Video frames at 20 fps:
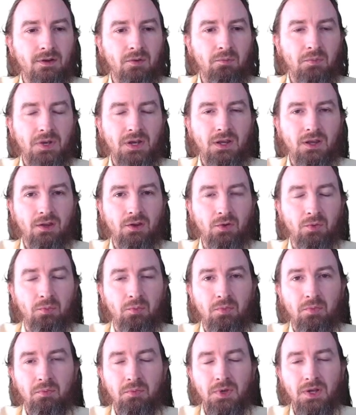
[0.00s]
Minikube.
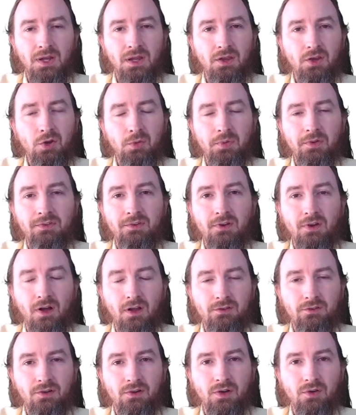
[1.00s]
Minikube is an
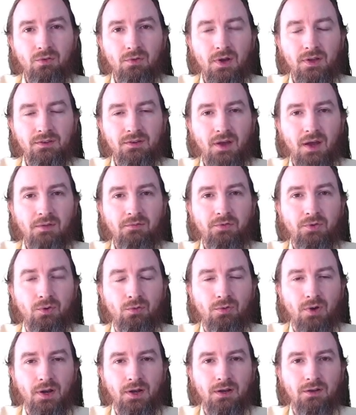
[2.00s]
alternate runtime for
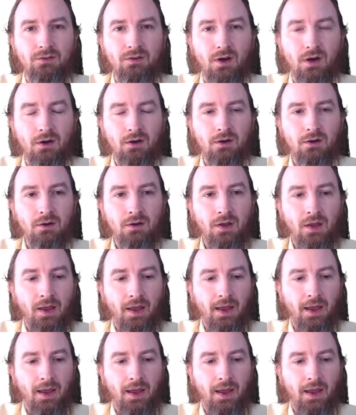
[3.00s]
running Docker,